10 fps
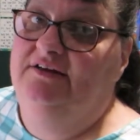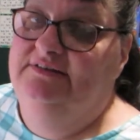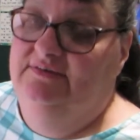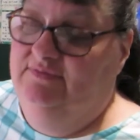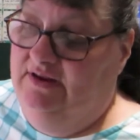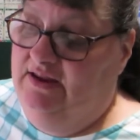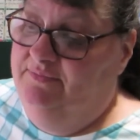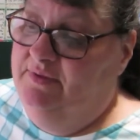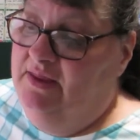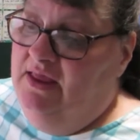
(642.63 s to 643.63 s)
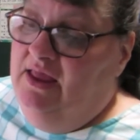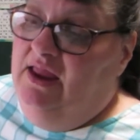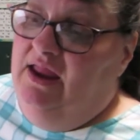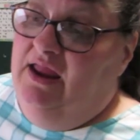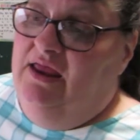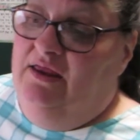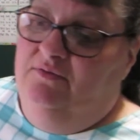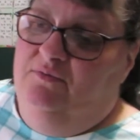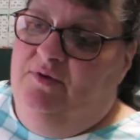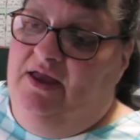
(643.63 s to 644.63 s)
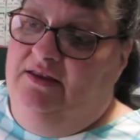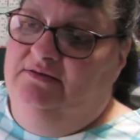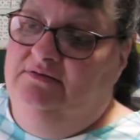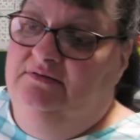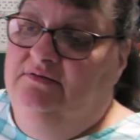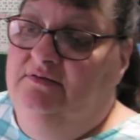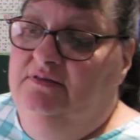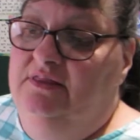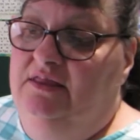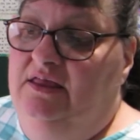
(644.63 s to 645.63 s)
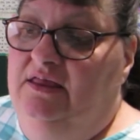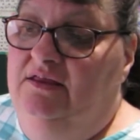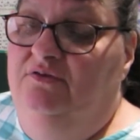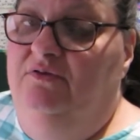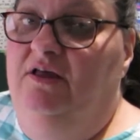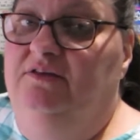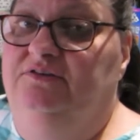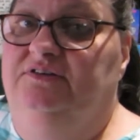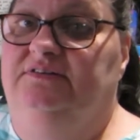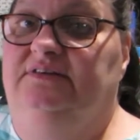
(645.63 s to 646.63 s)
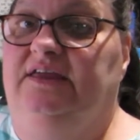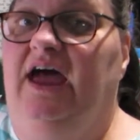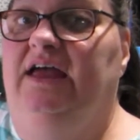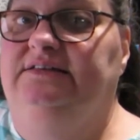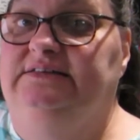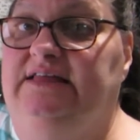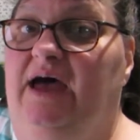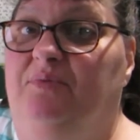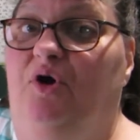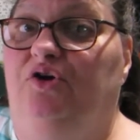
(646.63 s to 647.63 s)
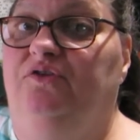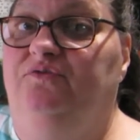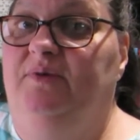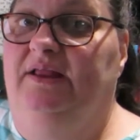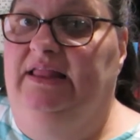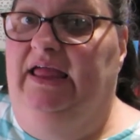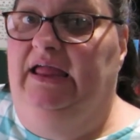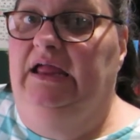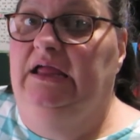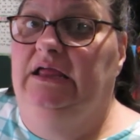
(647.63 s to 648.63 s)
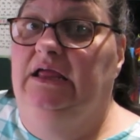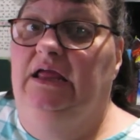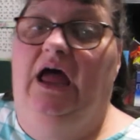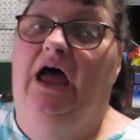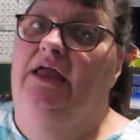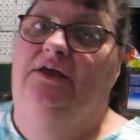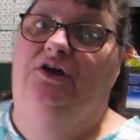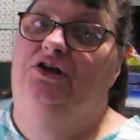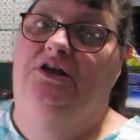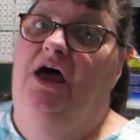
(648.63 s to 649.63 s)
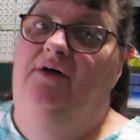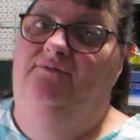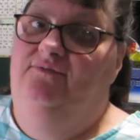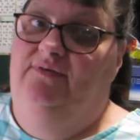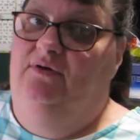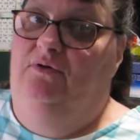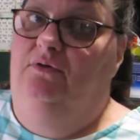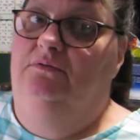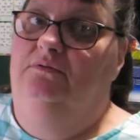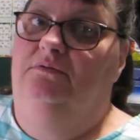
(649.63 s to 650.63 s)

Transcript: activity. And when the neurologist got to that part of my leg, I could not feel